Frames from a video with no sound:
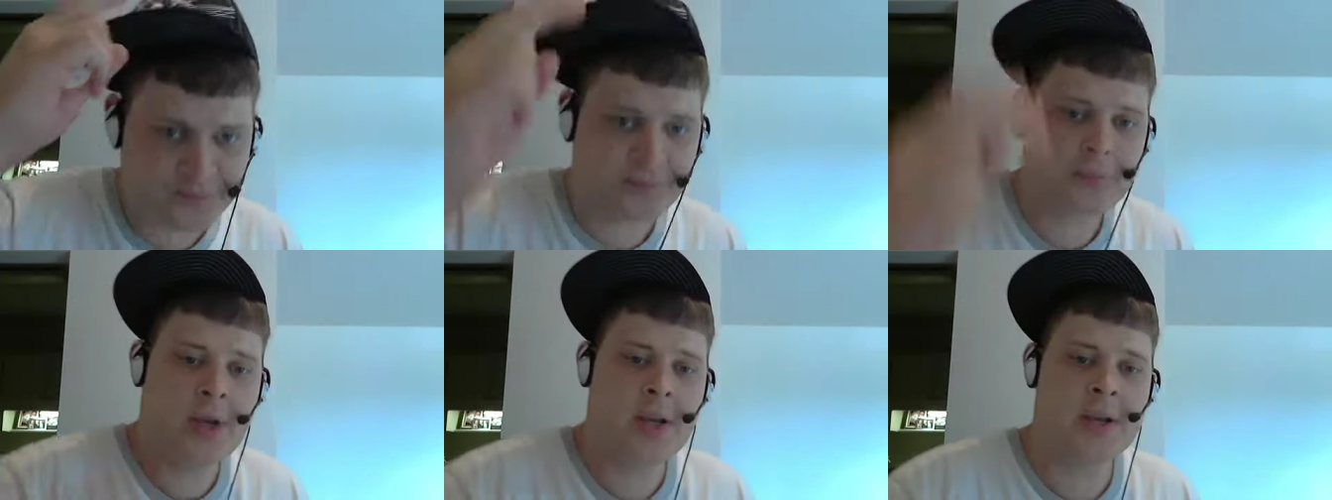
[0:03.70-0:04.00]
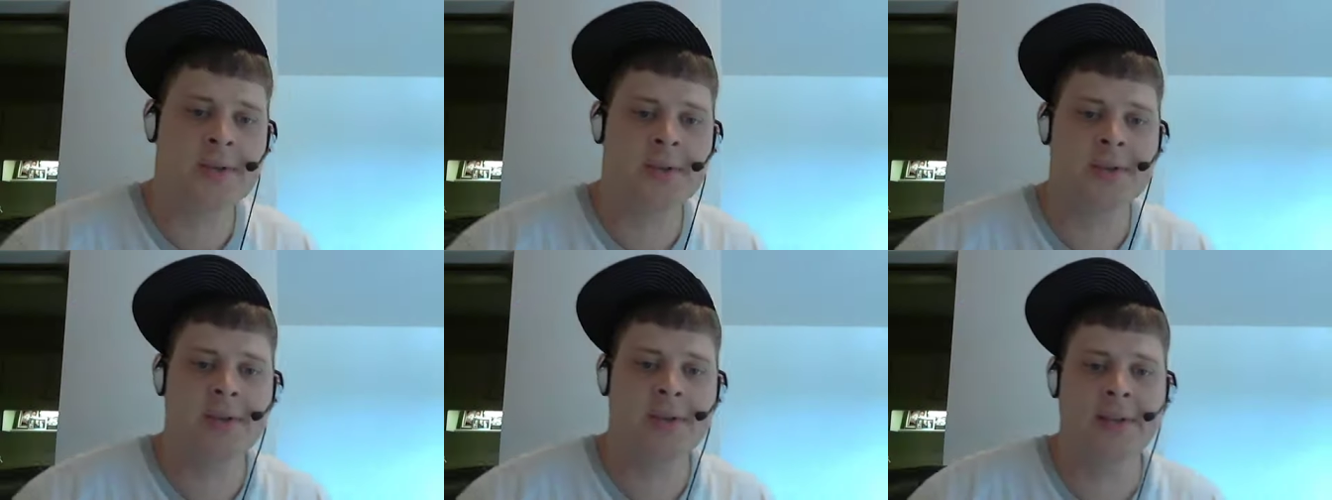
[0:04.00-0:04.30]

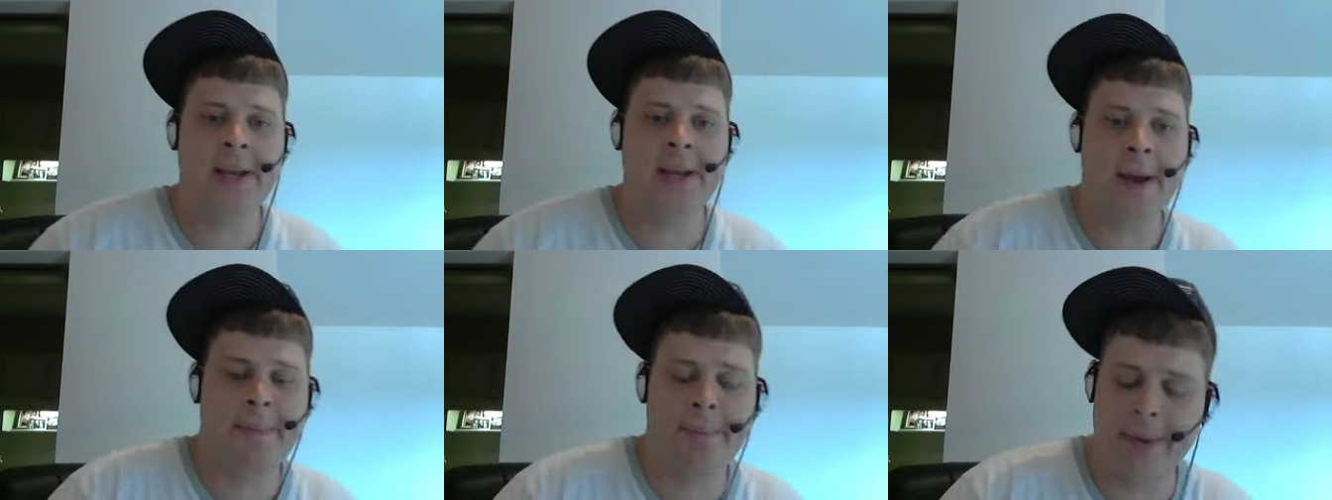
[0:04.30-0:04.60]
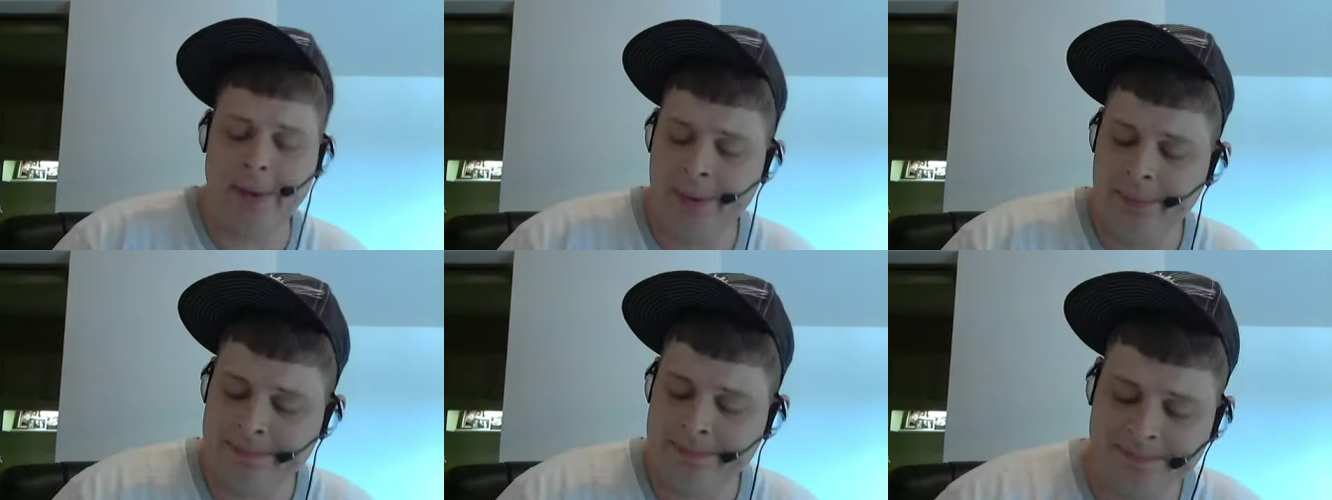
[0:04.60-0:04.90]
this is
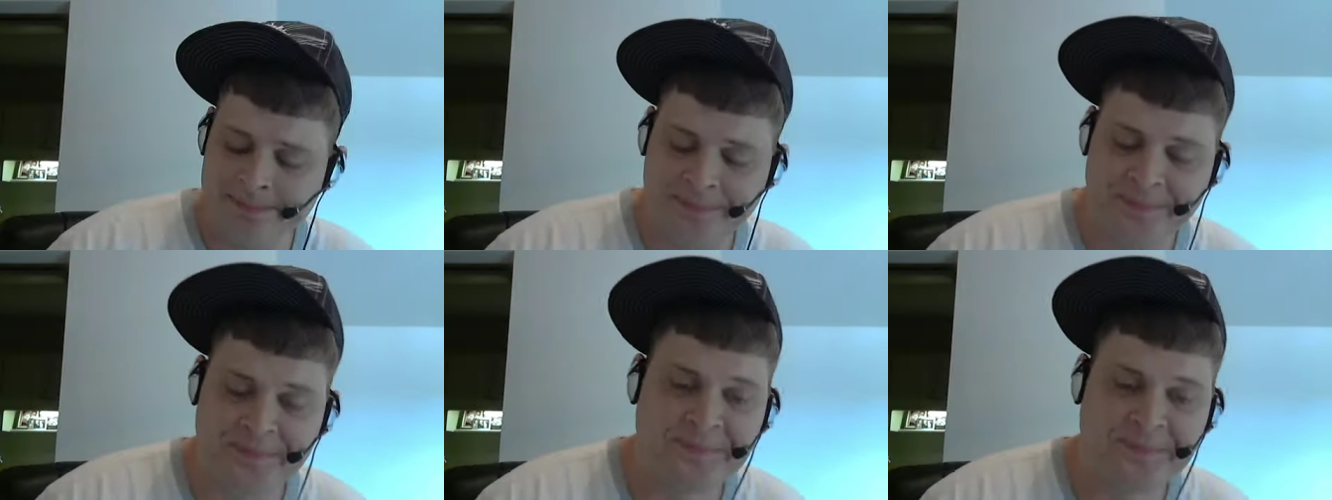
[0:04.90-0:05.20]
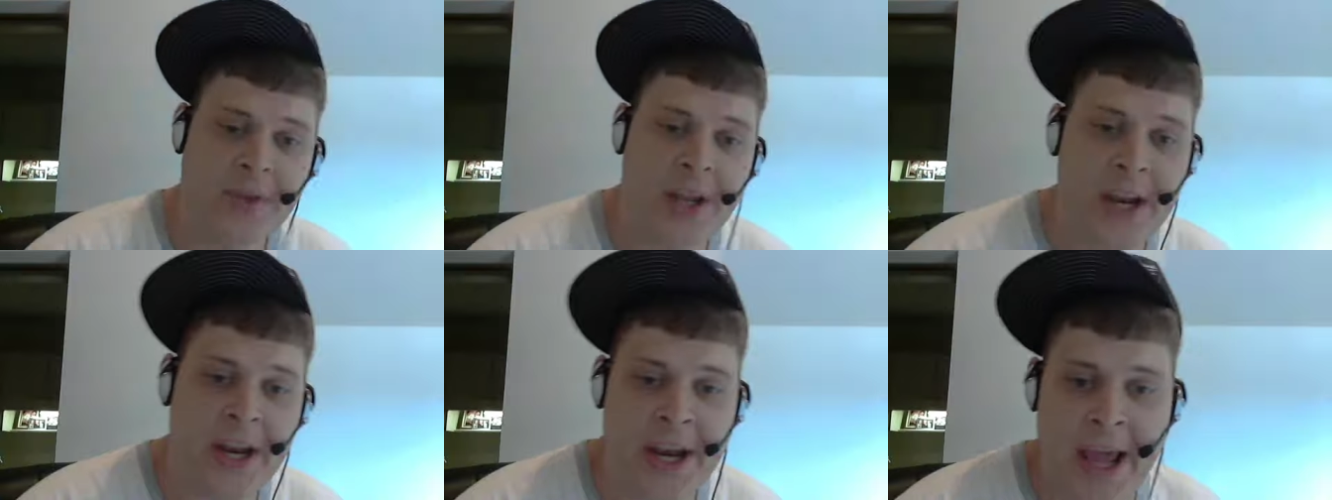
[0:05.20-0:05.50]
Nappy,
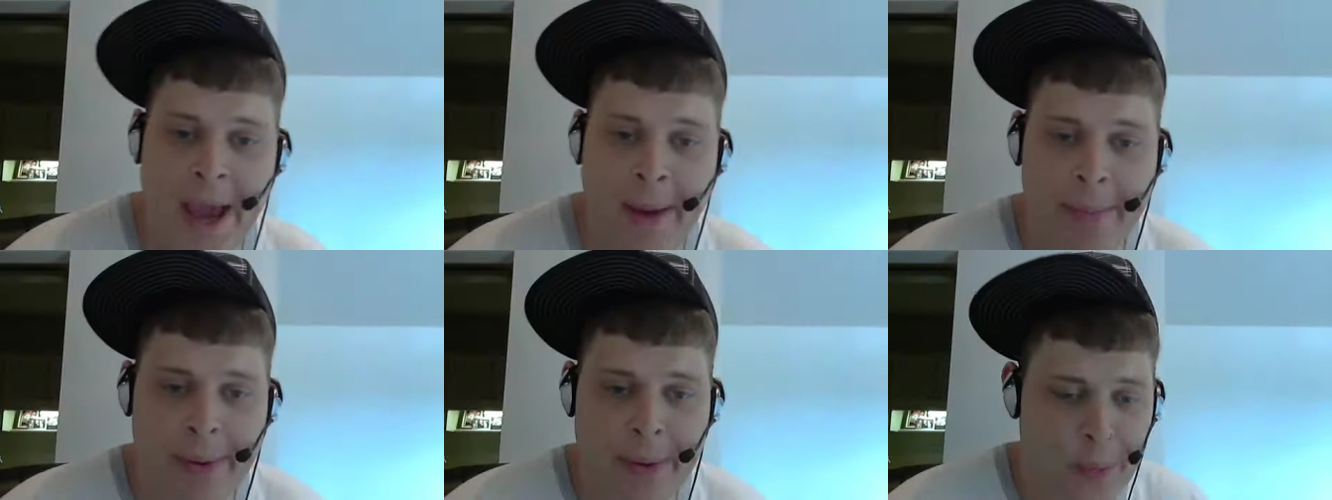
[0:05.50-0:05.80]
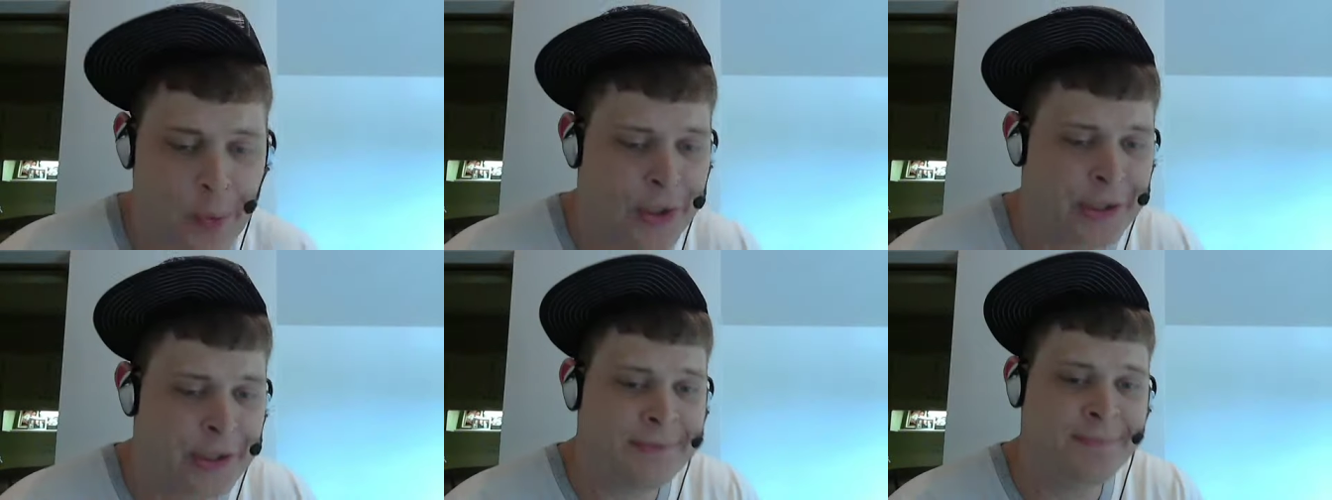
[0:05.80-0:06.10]
the Nappy one,